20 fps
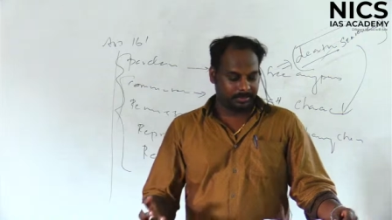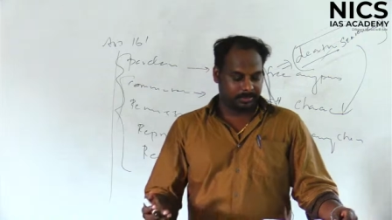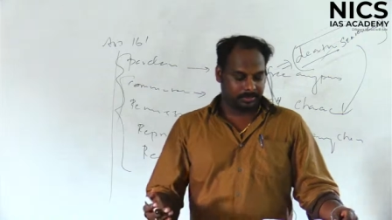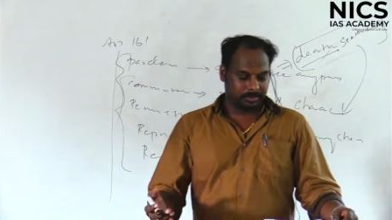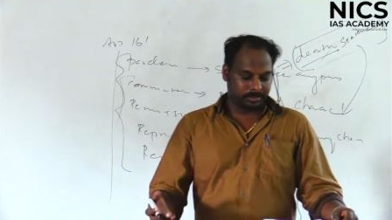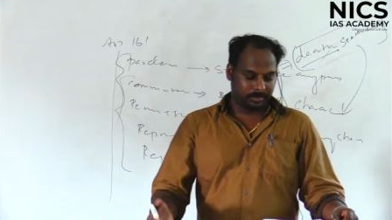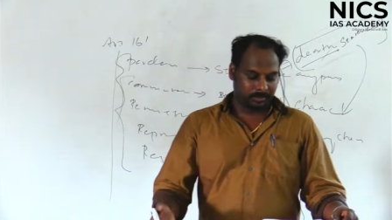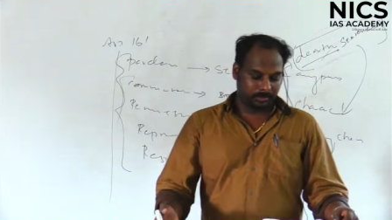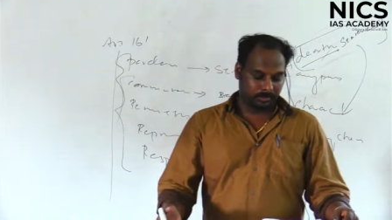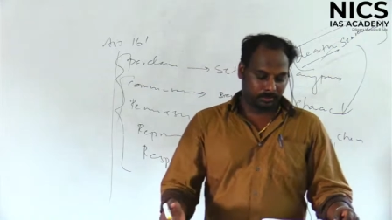
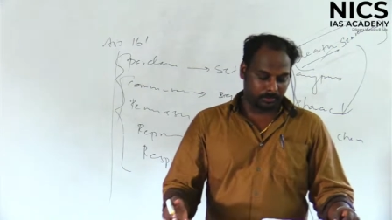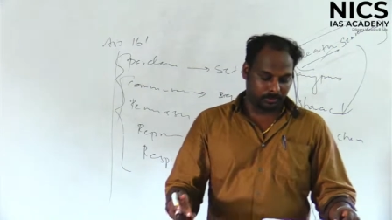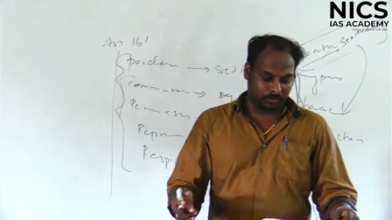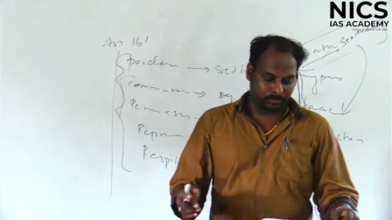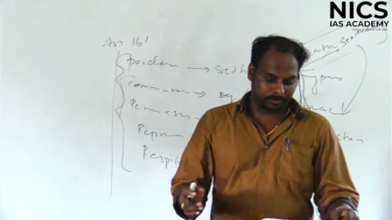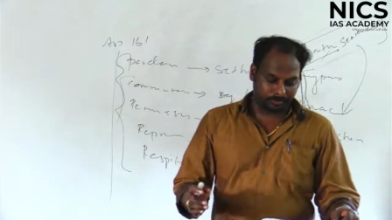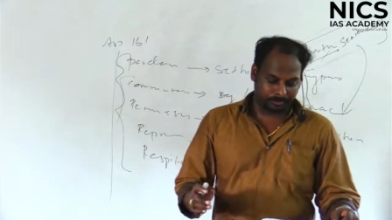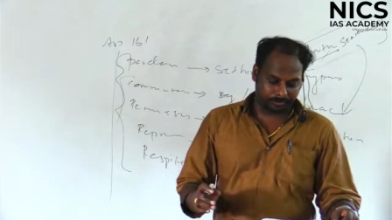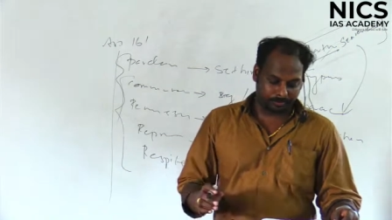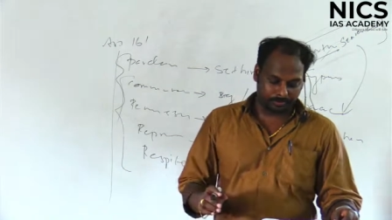So
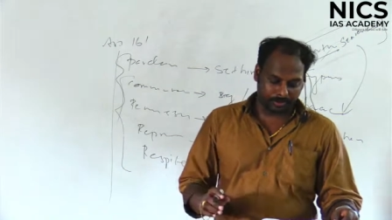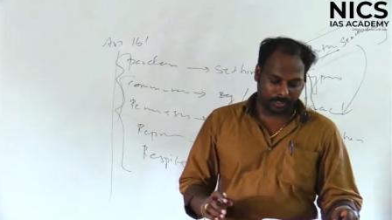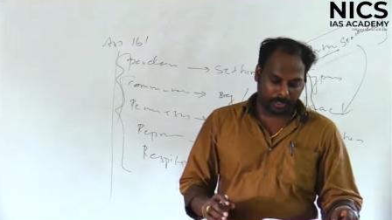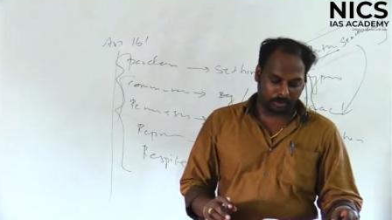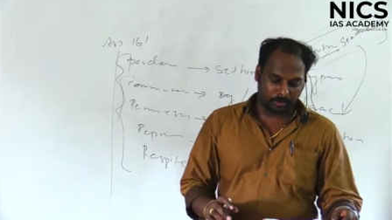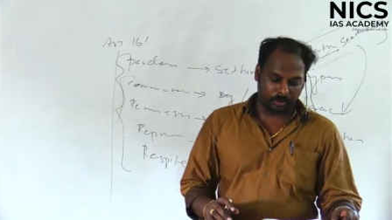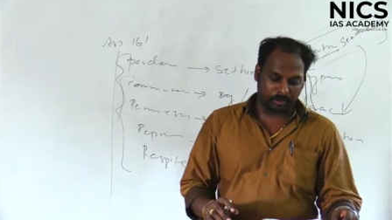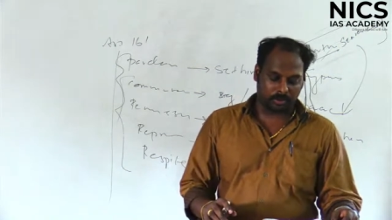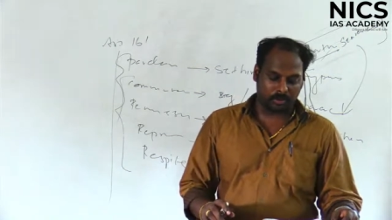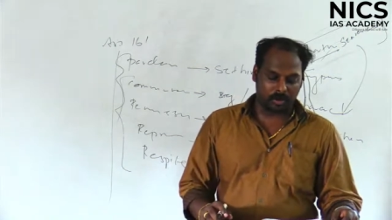
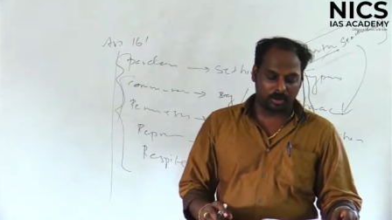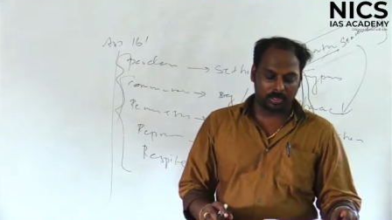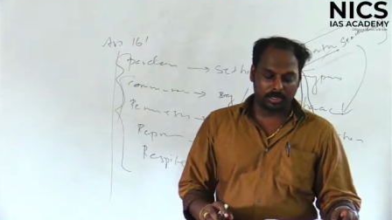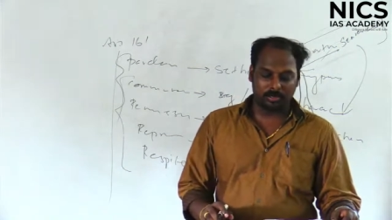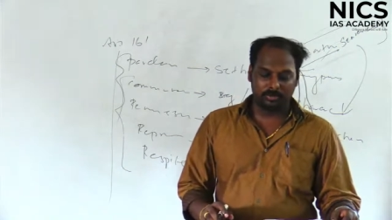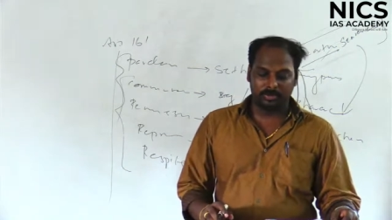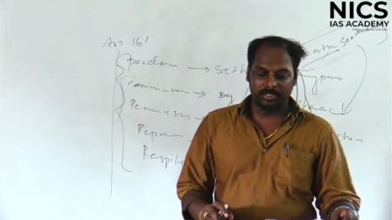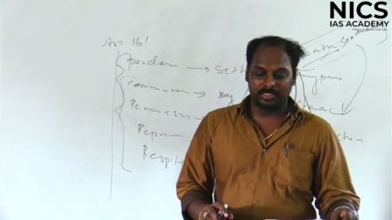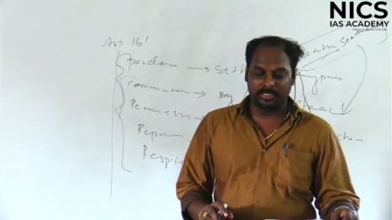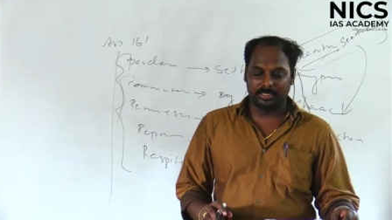our
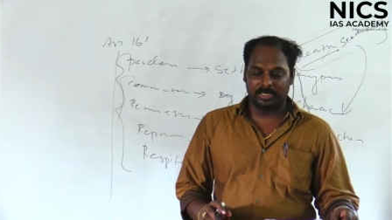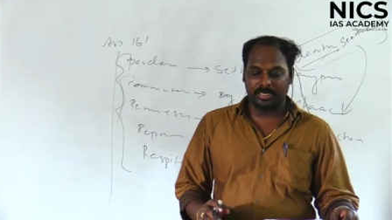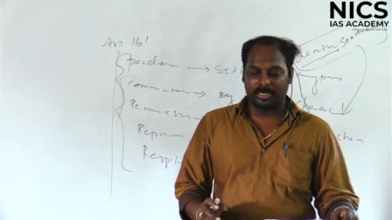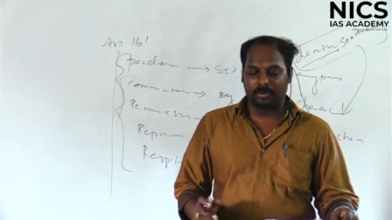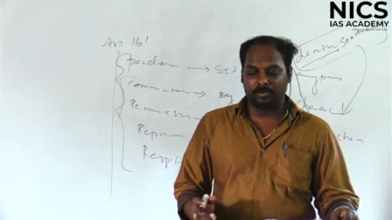contribution, yeah,